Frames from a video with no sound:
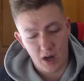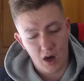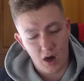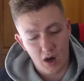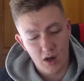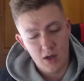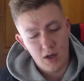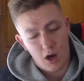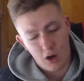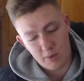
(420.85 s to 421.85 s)
a heart,
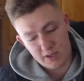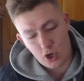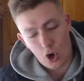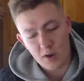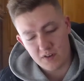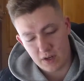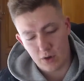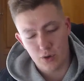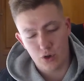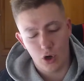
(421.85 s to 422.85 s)
I'll be commenting
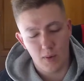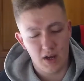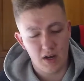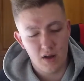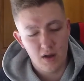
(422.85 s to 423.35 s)
on your comment,